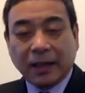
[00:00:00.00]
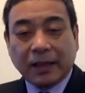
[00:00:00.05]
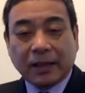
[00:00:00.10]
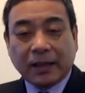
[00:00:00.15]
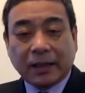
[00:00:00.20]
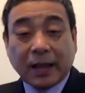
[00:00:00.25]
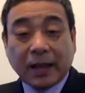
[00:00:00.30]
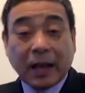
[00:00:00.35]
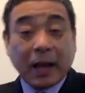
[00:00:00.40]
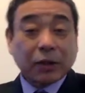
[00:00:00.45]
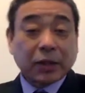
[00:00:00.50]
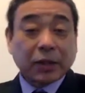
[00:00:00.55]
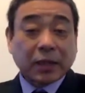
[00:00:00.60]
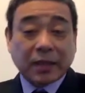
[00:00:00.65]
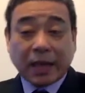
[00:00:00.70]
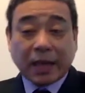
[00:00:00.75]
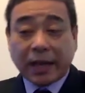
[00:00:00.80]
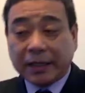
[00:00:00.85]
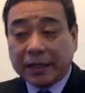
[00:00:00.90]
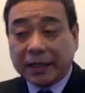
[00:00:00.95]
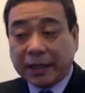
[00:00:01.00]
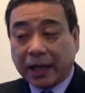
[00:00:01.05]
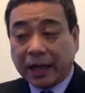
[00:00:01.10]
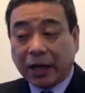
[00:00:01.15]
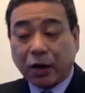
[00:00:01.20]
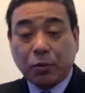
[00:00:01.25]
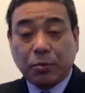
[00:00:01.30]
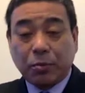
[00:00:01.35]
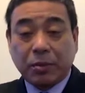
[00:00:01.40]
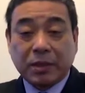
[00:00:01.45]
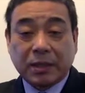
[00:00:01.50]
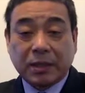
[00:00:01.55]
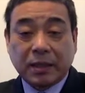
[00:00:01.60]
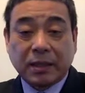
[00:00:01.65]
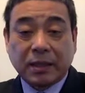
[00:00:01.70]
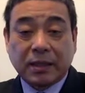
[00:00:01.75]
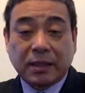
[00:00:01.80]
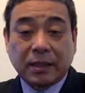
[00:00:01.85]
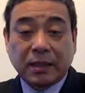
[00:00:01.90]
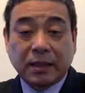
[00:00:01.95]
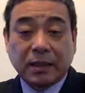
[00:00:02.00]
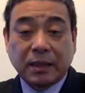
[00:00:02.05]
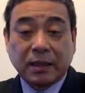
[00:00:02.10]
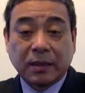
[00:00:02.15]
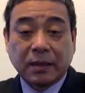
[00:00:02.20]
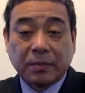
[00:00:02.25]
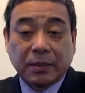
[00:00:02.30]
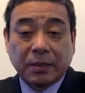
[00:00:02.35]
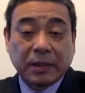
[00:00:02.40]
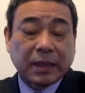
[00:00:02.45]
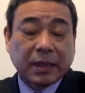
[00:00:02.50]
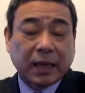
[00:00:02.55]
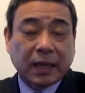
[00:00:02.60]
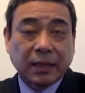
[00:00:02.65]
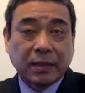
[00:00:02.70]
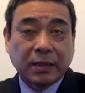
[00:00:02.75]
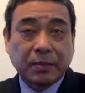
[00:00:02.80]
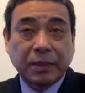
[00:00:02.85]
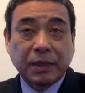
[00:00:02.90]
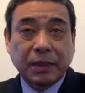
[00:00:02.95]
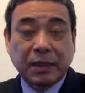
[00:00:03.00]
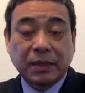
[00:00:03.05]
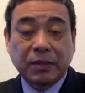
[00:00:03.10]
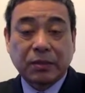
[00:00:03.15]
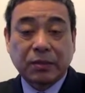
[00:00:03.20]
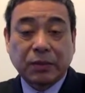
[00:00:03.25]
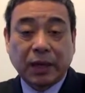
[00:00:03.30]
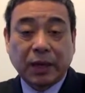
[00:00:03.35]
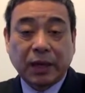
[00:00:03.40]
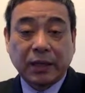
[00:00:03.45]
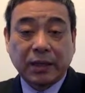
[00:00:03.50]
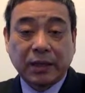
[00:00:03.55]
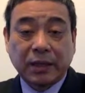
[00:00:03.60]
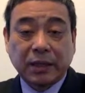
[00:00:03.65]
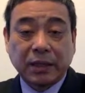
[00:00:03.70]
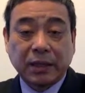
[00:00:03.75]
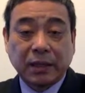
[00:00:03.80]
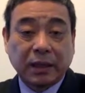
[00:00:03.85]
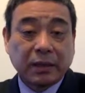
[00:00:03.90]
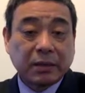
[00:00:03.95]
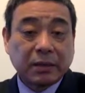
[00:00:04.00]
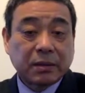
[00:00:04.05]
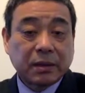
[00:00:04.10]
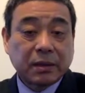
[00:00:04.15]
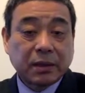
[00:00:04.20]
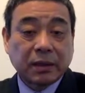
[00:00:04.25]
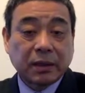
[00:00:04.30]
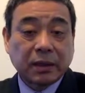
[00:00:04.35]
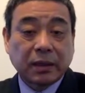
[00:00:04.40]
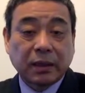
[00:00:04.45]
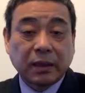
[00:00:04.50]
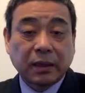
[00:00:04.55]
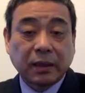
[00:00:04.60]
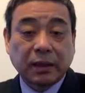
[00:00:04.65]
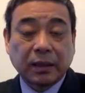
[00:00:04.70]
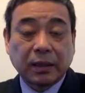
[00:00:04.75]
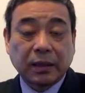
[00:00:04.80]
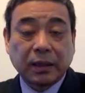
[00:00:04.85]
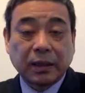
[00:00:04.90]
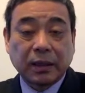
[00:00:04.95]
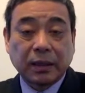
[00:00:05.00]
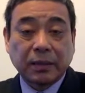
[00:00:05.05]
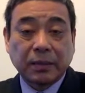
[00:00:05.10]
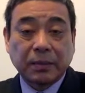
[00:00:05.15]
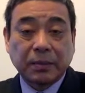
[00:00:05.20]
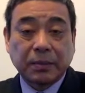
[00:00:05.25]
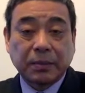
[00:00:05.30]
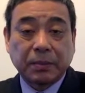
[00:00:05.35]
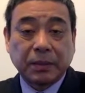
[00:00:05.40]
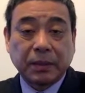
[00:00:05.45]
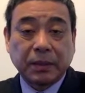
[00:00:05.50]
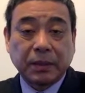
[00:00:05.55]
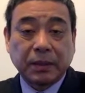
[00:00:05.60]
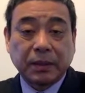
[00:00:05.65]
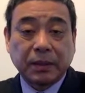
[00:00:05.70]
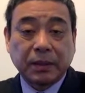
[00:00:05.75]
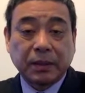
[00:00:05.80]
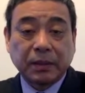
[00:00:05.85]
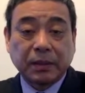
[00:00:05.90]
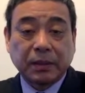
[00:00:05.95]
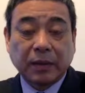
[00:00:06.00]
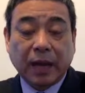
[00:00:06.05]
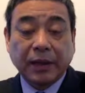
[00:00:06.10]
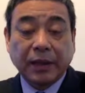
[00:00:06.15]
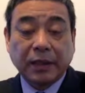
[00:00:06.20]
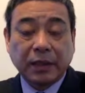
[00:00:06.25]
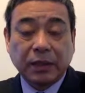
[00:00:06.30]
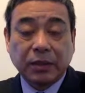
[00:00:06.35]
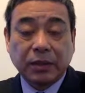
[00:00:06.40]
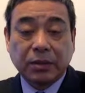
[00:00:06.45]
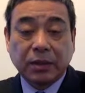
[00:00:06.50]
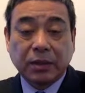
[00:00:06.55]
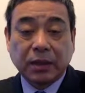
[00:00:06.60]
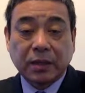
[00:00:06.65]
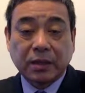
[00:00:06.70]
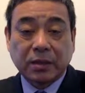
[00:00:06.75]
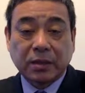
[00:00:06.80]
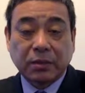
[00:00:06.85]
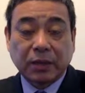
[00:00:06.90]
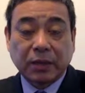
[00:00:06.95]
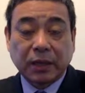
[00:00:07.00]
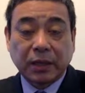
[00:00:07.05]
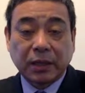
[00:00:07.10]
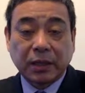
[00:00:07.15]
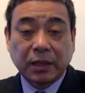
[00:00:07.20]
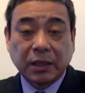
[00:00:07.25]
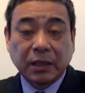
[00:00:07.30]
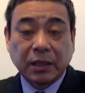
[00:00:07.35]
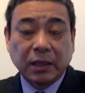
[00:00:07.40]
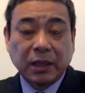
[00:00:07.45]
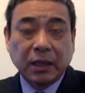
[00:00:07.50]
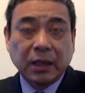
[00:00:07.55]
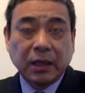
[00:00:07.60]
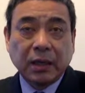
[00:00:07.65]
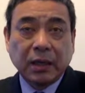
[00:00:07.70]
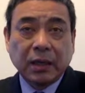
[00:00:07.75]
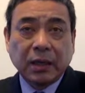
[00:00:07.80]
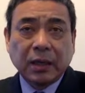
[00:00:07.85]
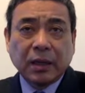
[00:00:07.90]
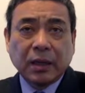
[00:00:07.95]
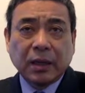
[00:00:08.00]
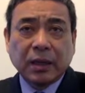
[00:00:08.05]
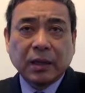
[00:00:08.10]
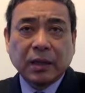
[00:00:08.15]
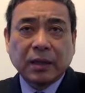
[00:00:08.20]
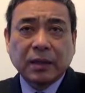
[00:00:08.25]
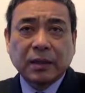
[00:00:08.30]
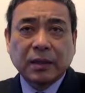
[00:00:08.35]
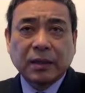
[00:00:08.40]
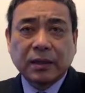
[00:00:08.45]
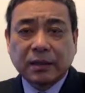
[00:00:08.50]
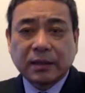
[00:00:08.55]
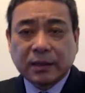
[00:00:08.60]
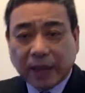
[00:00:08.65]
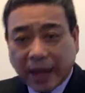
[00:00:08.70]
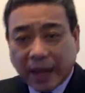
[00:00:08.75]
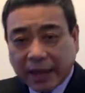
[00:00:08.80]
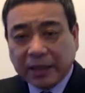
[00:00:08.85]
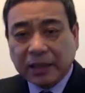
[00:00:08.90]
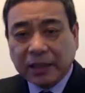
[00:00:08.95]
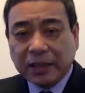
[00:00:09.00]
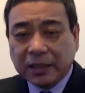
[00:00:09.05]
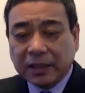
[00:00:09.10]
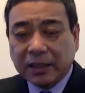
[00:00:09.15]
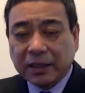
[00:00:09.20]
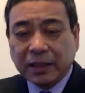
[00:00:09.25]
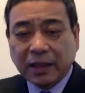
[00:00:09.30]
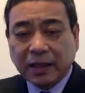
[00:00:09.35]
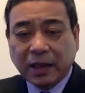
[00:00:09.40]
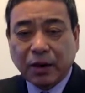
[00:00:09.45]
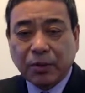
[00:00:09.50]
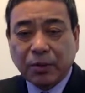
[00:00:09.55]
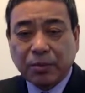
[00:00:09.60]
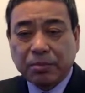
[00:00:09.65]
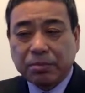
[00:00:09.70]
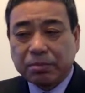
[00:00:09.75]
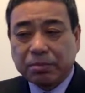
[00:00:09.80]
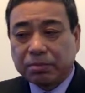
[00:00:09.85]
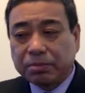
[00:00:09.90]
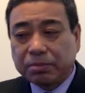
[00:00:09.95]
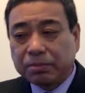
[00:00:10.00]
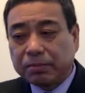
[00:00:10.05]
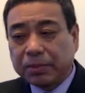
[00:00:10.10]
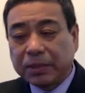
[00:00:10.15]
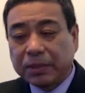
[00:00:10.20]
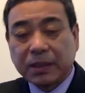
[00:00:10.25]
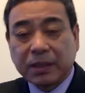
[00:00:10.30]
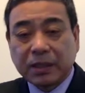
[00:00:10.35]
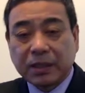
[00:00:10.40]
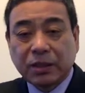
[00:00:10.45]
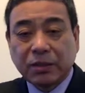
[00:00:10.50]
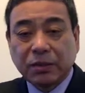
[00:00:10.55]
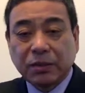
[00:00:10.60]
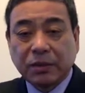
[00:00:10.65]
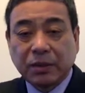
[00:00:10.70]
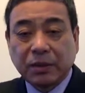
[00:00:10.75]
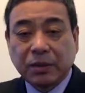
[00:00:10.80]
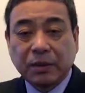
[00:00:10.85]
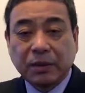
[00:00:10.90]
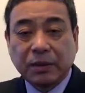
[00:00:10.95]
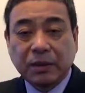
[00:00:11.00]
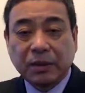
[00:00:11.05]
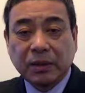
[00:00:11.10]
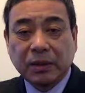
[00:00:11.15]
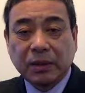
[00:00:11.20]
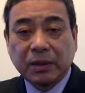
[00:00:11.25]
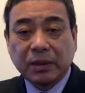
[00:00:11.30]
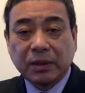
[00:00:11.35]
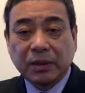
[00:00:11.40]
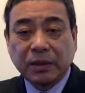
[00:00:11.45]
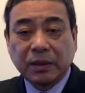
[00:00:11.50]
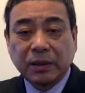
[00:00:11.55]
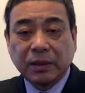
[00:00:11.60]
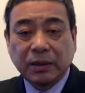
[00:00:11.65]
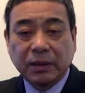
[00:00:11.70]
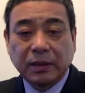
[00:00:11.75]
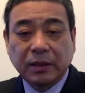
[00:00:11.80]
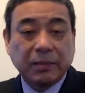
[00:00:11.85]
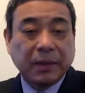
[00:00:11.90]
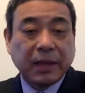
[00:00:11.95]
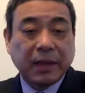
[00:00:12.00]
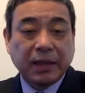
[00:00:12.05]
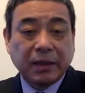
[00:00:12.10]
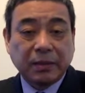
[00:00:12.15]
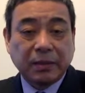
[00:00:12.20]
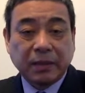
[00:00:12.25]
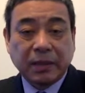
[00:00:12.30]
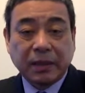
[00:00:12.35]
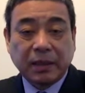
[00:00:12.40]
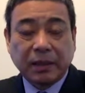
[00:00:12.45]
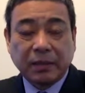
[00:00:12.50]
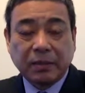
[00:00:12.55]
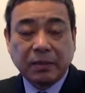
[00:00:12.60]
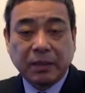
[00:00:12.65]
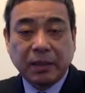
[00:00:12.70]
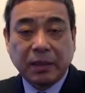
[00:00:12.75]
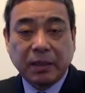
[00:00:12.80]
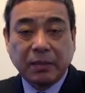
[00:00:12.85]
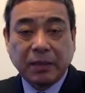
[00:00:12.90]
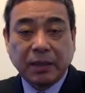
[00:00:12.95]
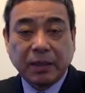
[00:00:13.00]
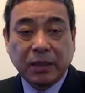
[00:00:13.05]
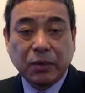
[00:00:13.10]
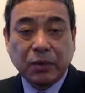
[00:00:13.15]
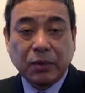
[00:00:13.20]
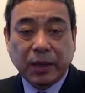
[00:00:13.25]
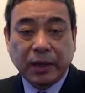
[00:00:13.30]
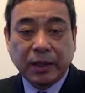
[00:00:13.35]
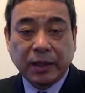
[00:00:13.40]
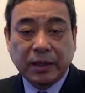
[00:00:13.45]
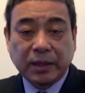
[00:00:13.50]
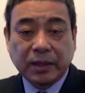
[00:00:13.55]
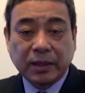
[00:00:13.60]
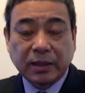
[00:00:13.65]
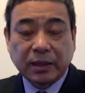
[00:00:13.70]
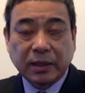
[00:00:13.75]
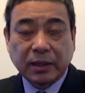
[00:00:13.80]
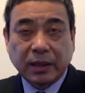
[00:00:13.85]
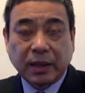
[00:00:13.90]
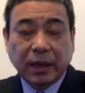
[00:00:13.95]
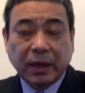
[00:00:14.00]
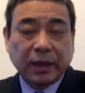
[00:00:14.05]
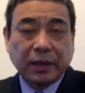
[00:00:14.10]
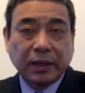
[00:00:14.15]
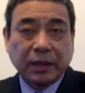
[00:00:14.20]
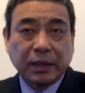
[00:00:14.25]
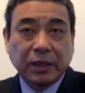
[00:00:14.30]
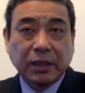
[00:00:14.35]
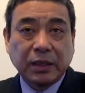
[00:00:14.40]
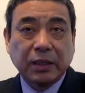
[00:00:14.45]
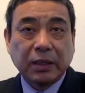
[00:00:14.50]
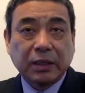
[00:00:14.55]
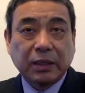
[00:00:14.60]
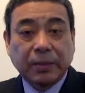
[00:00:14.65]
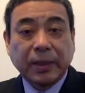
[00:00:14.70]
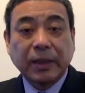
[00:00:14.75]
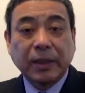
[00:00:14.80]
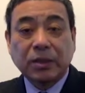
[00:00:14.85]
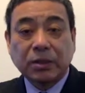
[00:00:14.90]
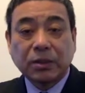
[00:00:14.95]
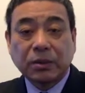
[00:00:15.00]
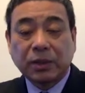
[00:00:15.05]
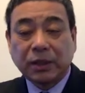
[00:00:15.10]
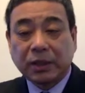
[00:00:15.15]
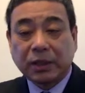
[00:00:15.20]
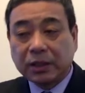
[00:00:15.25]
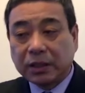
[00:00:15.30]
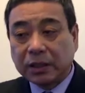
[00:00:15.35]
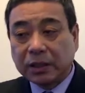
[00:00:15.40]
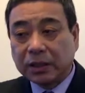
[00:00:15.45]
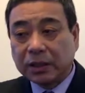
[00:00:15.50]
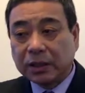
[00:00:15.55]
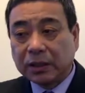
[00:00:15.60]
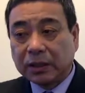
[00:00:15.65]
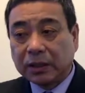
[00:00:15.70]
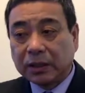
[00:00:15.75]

Then how does IT help business? Besides being strategy, it's being IT used as strategy. IT can help business to in many ways, and it depends on each